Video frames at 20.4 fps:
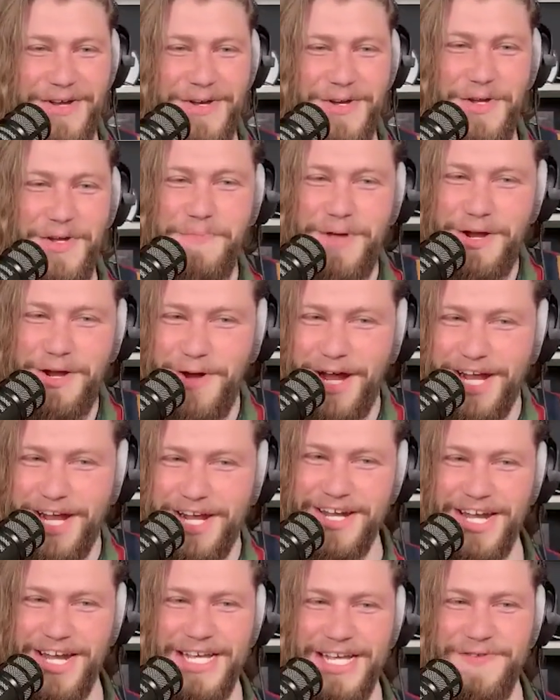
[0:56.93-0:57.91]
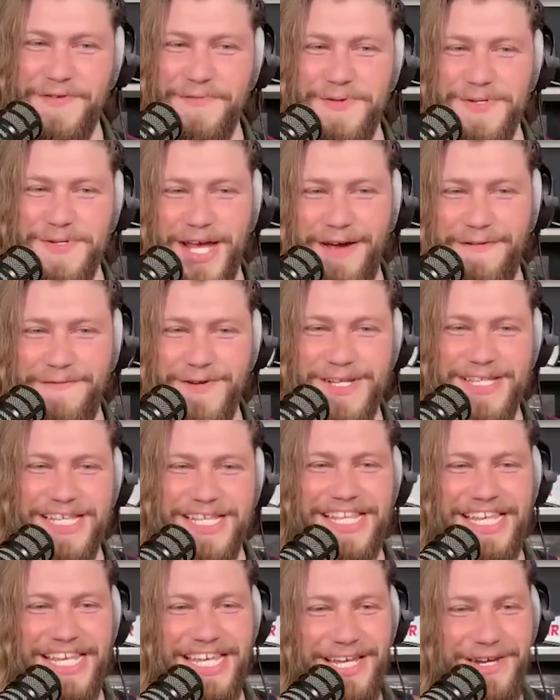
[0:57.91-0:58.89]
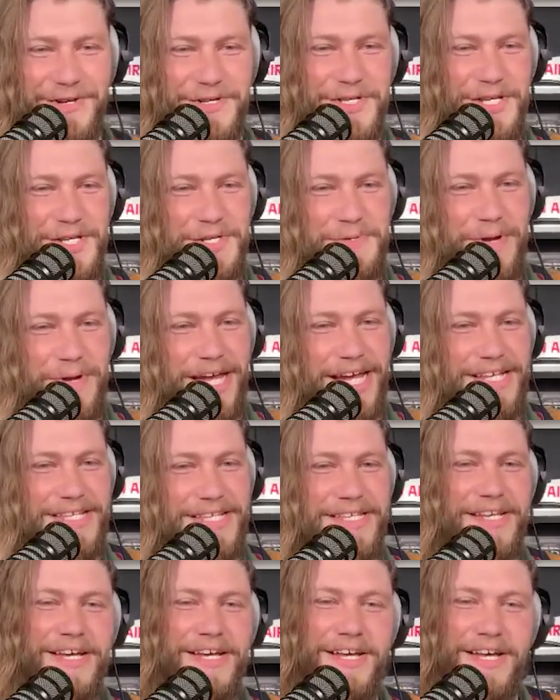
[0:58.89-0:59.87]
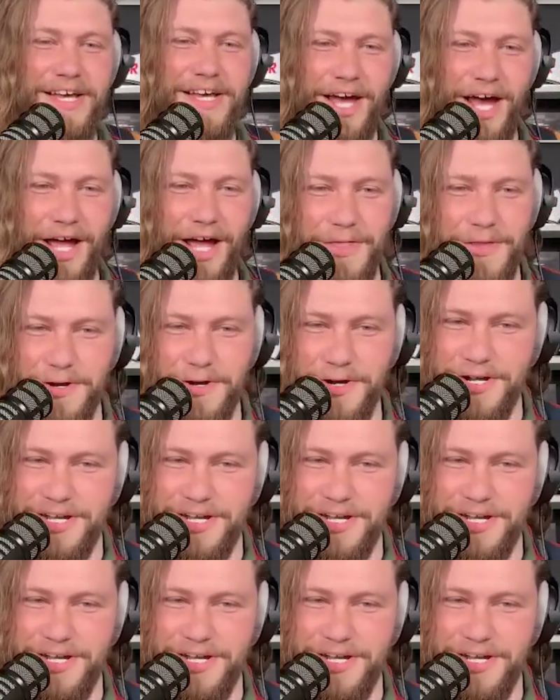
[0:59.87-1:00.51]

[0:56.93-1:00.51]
who you may recognize from his efforts in the EUC space under